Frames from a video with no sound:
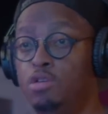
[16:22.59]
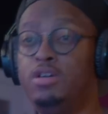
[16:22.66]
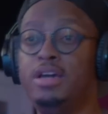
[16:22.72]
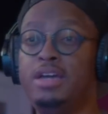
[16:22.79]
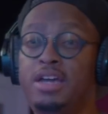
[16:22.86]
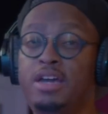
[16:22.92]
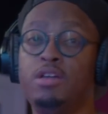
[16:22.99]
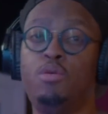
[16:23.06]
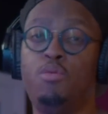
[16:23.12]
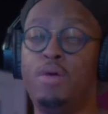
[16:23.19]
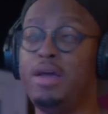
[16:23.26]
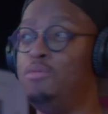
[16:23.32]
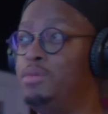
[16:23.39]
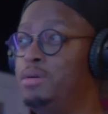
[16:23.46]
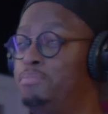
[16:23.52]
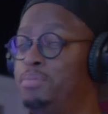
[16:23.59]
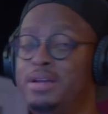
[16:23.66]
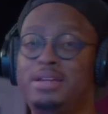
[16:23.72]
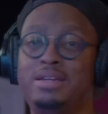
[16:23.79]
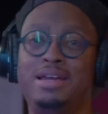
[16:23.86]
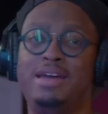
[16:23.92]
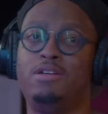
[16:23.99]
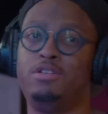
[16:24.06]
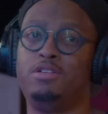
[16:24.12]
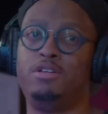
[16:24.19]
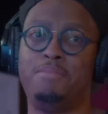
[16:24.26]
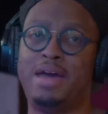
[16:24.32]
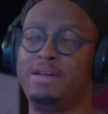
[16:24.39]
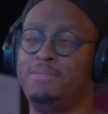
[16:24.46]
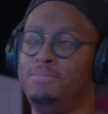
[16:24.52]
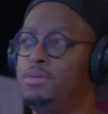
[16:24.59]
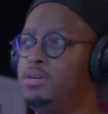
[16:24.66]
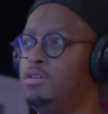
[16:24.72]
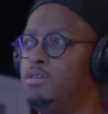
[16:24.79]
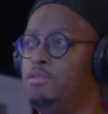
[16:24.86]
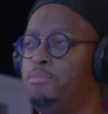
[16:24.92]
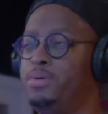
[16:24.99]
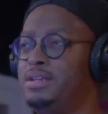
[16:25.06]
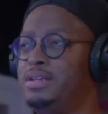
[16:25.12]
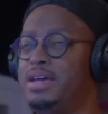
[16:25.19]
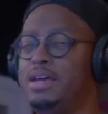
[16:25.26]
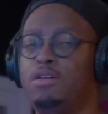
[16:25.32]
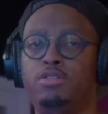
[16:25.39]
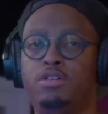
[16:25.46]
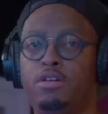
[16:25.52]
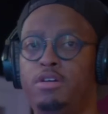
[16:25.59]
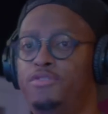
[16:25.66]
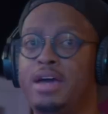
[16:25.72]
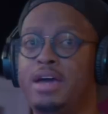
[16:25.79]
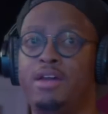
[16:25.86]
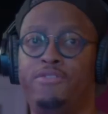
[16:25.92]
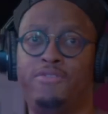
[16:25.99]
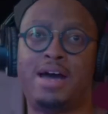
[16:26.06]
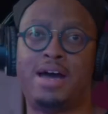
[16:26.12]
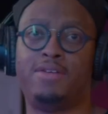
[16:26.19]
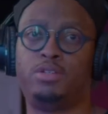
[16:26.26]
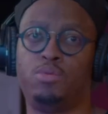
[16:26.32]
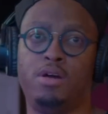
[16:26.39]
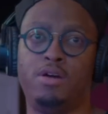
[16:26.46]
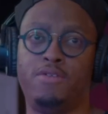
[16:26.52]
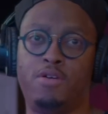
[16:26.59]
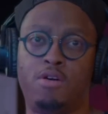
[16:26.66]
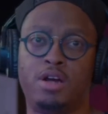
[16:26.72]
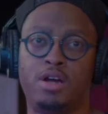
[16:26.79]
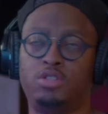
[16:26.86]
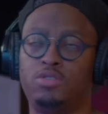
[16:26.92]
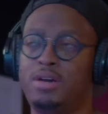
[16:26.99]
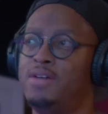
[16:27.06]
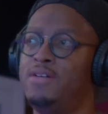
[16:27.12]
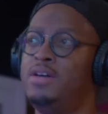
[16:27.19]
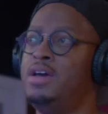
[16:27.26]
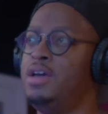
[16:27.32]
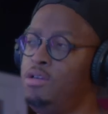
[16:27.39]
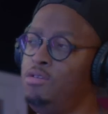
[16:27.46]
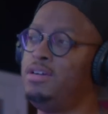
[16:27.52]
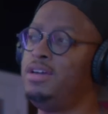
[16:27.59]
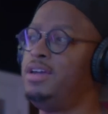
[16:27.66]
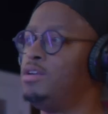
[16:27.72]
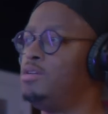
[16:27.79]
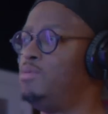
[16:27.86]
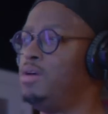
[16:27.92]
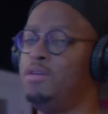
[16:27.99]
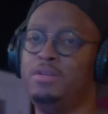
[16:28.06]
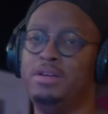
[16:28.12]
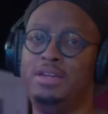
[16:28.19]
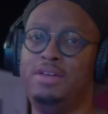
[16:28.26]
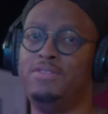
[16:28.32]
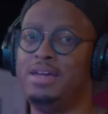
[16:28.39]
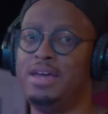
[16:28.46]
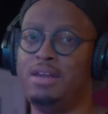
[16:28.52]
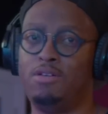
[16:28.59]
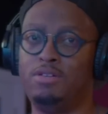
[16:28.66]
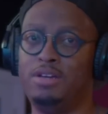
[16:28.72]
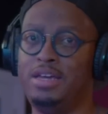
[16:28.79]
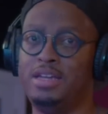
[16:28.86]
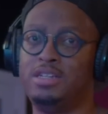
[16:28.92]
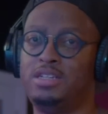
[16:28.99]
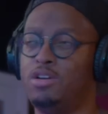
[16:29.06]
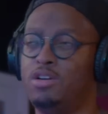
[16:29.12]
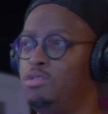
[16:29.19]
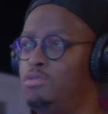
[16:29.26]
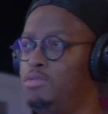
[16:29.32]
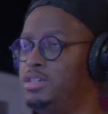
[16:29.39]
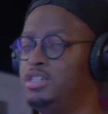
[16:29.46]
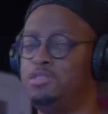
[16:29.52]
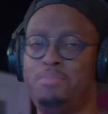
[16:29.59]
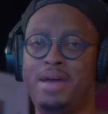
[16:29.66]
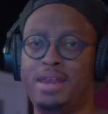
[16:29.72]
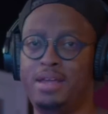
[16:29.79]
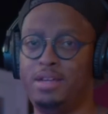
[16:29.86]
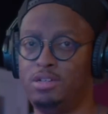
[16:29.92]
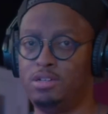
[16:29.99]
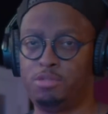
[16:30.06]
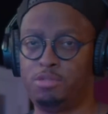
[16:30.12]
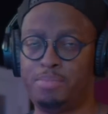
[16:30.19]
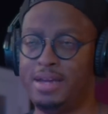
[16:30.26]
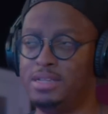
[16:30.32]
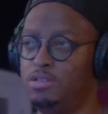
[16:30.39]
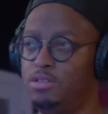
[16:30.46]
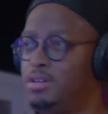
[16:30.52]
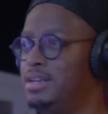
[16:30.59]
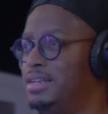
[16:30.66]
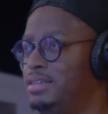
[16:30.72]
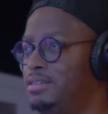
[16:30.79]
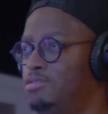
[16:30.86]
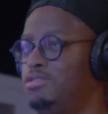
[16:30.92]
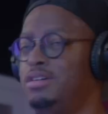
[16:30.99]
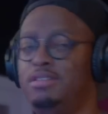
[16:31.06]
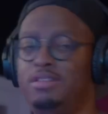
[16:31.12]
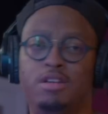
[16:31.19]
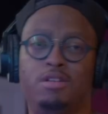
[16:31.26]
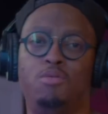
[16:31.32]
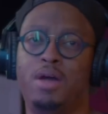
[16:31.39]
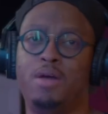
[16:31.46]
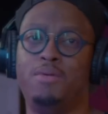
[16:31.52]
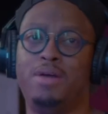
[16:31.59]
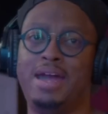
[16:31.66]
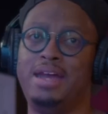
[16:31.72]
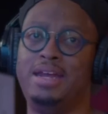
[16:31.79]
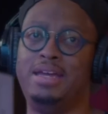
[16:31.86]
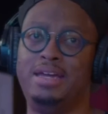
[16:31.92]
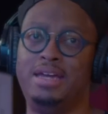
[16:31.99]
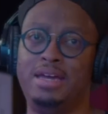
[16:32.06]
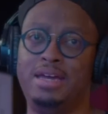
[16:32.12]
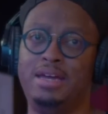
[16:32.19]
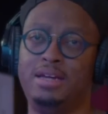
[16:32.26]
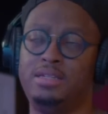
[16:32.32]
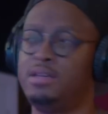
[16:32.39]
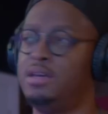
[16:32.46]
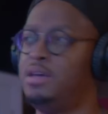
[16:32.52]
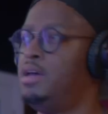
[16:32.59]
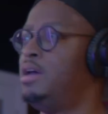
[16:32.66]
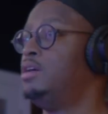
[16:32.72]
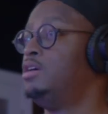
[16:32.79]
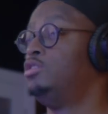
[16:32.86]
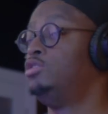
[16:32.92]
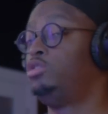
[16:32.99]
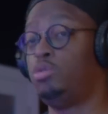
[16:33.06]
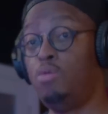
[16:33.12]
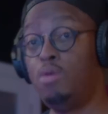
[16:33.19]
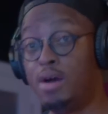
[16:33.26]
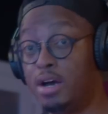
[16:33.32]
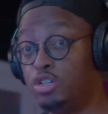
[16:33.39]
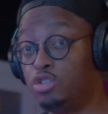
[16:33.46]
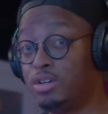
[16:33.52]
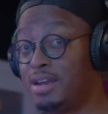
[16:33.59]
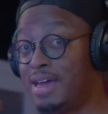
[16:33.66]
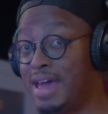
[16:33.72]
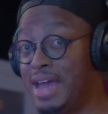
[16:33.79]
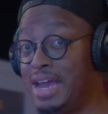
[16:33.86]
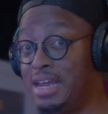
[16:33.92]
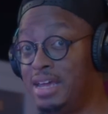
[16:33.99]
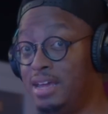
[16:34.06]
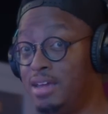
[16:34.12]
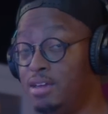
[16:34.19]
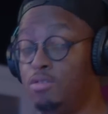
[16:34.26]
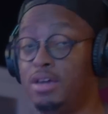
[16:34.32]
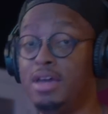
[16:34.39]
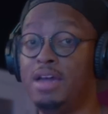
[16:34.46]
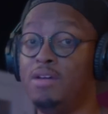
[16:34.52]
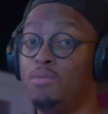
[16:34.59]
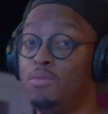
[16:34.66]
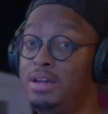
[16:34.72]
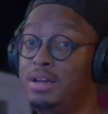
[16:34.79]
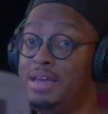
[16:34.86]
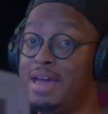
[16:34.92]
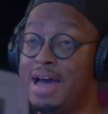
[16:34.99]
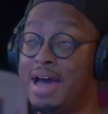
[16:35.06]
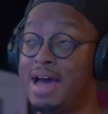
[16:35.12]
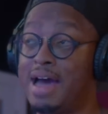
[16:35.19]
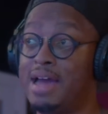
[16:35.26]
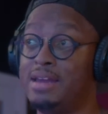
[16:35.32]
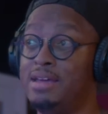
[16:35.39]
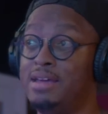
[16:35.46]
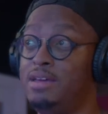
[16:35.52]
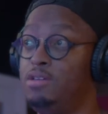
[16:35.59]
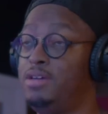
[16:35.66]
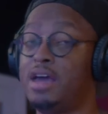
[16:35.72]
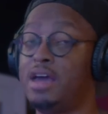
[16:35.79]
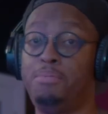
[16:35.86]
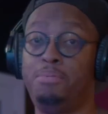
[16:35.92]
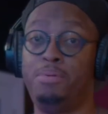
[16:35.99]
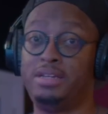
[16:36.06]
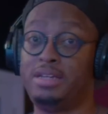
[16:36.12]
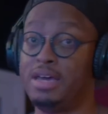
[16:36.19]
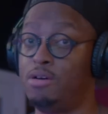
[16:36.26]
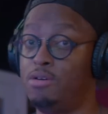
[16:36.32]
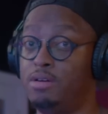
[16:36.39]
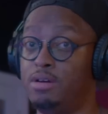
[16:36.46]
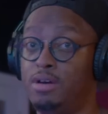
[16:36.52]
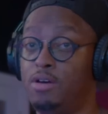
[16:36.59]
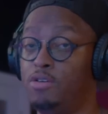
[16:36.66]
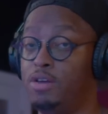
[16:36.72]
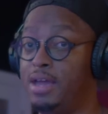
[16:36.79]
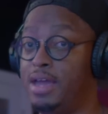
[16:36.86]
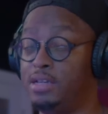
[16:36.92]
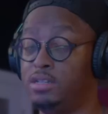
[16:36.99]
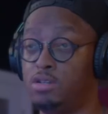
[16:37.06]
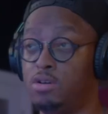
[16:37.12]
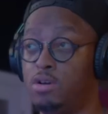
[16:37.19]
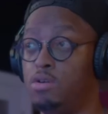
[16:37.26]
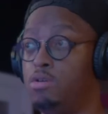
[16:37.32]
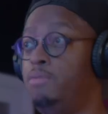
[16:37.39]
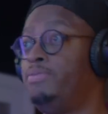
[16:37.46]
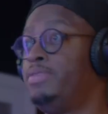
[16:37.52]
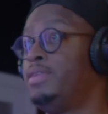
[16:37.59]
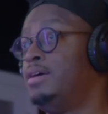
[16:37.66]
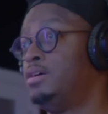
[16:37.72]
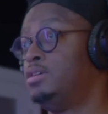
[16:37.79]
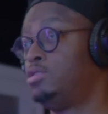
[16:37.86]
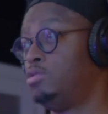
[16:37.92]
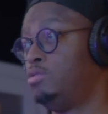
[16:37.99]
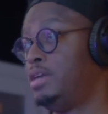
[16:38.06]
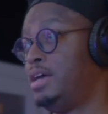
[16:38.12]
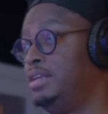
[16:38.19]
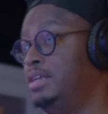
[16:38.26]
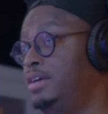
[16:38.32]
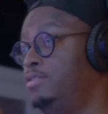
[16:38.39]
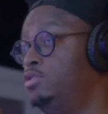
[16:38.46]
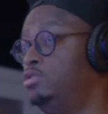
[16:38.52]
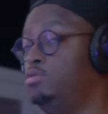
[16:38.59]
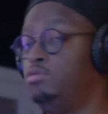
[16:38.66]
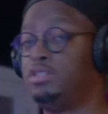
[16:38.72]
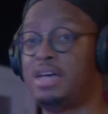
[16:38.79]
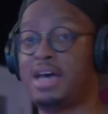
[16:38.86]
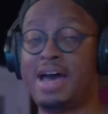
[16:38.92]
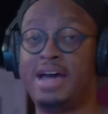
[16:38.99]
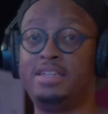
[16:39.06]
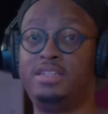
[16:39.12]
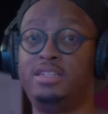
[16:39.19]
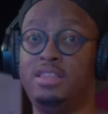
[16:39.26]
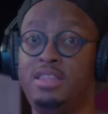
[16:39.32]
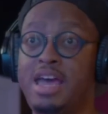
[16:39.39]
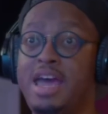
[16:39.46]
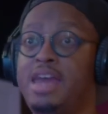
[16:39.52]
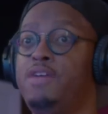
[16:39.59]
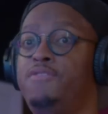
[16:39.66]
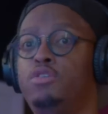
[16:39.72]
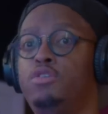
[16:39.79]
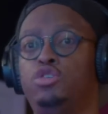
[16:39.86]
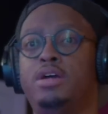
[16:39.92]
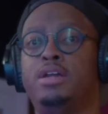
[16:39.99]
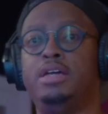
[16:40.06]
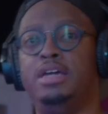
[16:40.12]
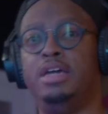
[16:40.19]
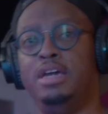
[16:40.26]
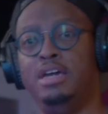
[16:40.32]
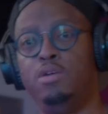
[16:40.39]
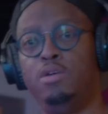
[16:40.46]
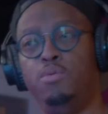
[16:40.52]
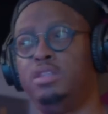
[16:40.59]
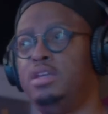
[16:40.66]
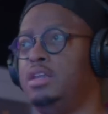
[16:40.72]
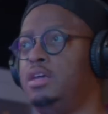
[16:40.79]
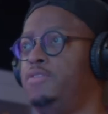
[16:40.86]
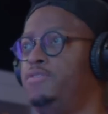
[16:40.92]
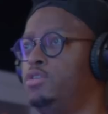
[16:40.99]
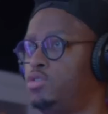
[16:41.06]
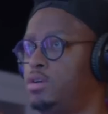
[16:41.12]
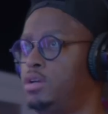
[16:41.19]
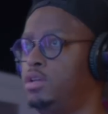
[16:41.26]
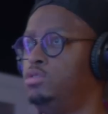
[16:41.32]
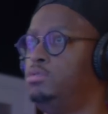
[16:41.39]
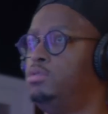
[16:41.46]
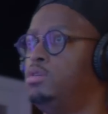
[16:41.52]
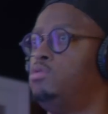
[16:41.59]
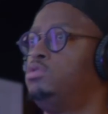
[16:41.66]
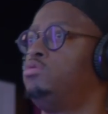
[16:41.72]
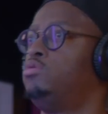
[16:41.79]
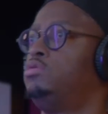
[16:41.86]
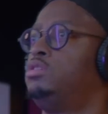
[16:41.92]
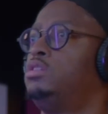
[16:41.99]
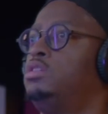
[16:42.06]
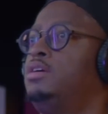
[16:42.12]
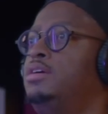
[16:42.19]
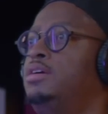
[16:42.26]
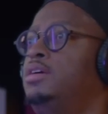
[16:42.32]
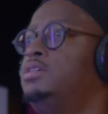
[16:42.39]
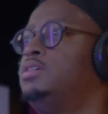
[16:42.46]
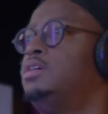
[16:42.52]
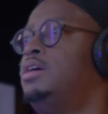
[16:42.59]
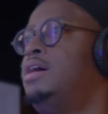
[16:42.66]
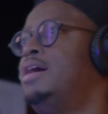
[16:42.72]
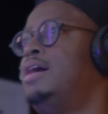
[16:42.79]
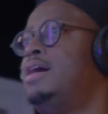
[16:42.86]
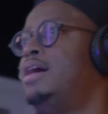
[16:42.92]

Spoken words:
You could get away with putting that on your MacBook or putting that on your, if you got a 512 hard drive, you can get away with leaving that on the internal and just manage your space. You can get away with 80 gigs. 280, you can't really hide. You got to put that on an external. So that leaves you tied to that if you're trying to gig with it, if you're trying to do those sorts of things.